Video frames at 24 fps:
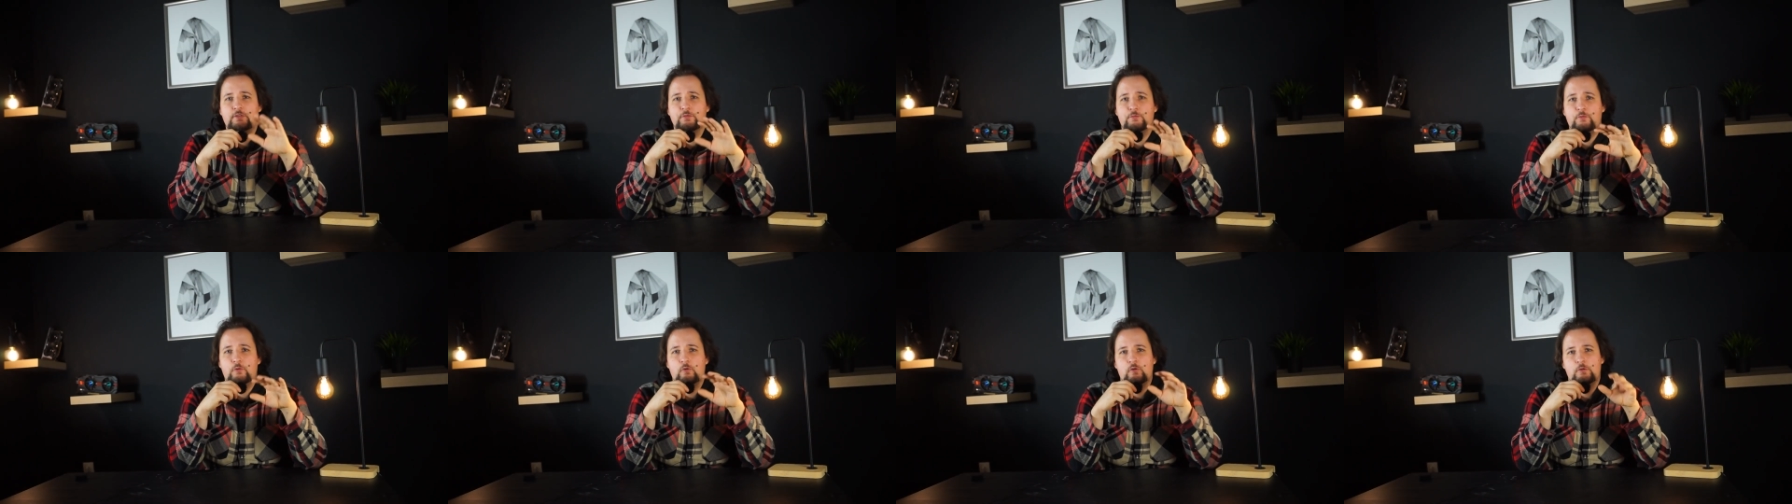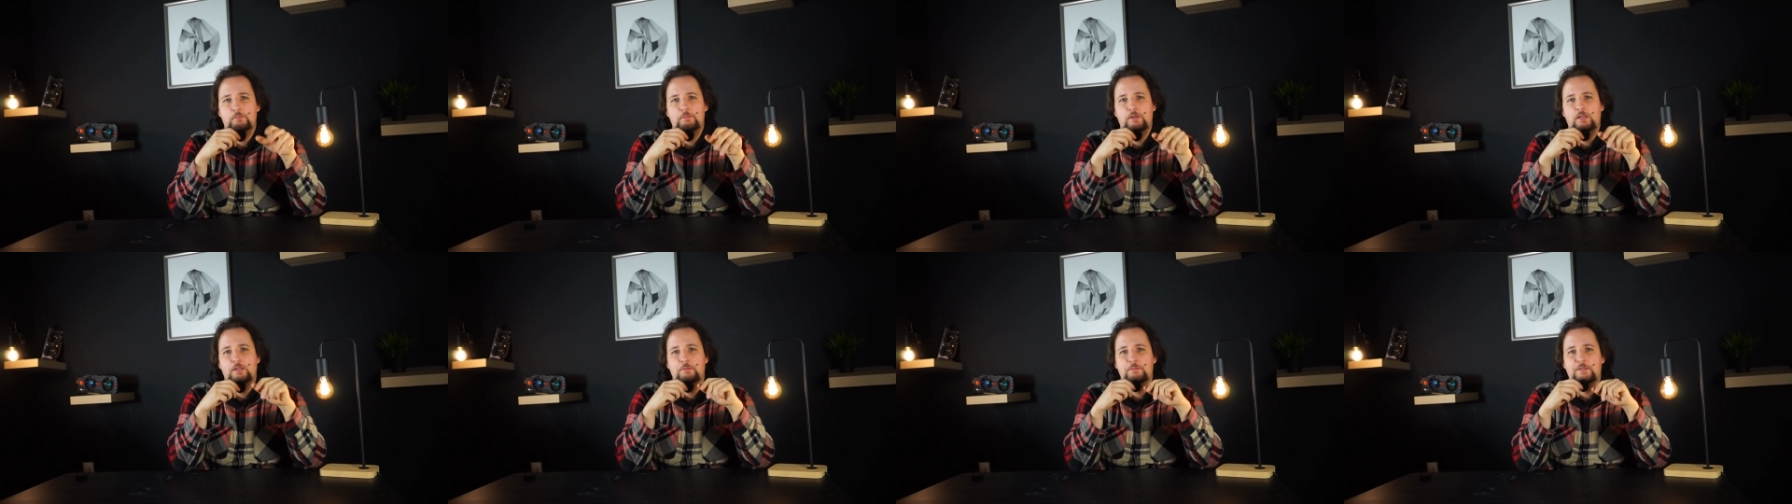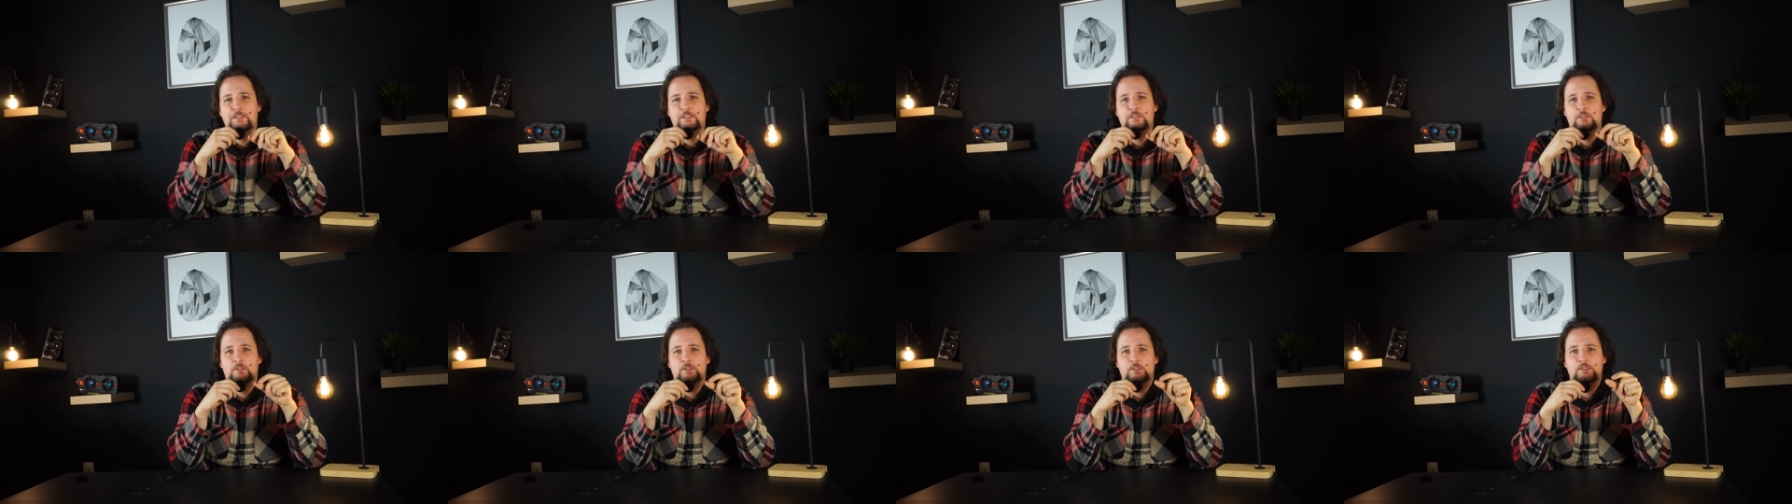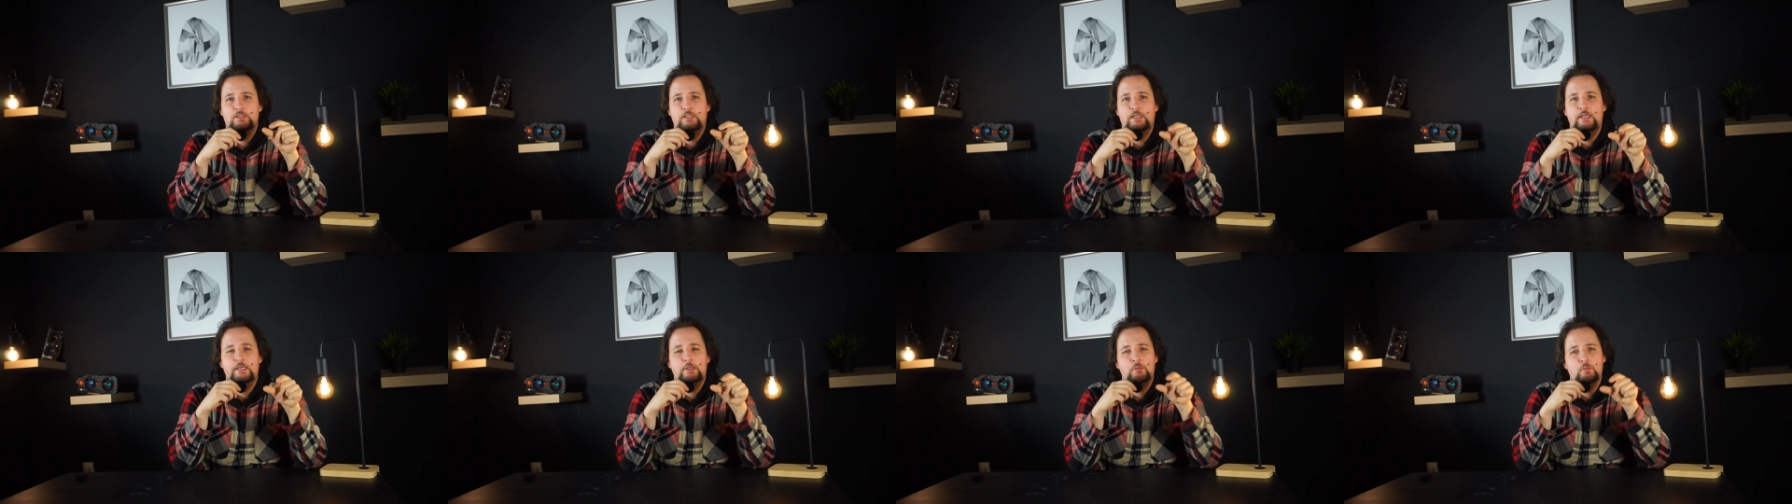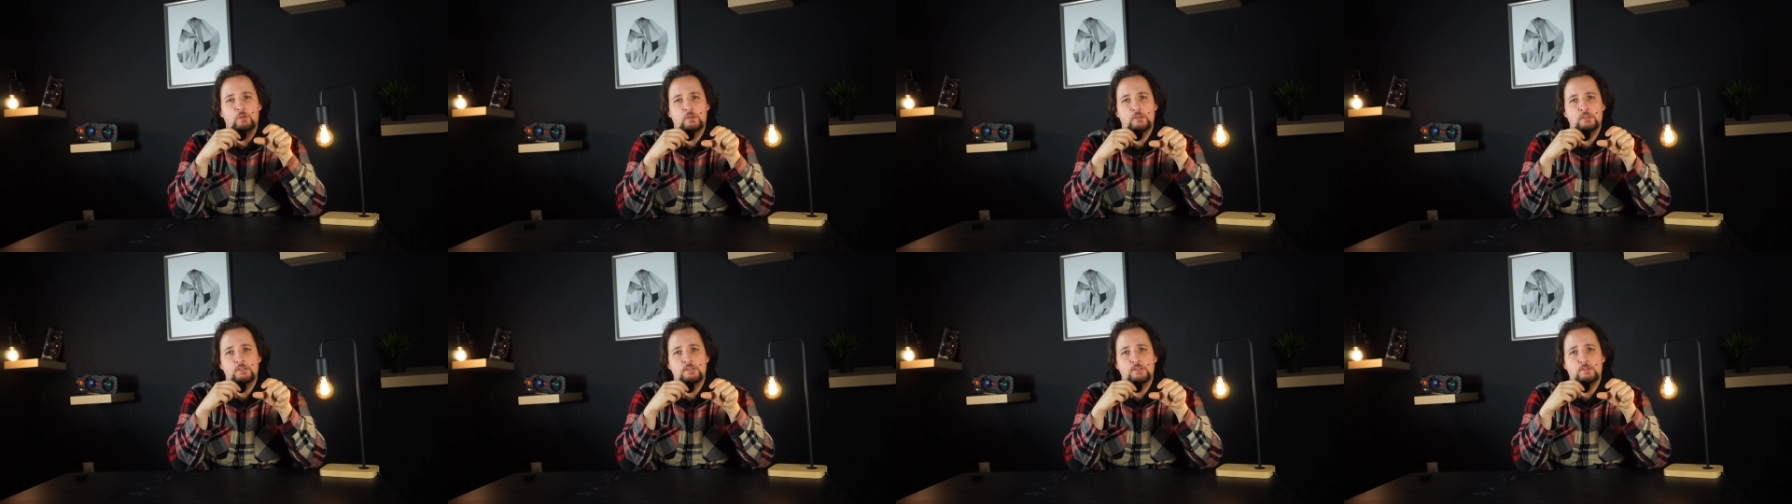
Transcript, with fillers: to four millimeters inwards.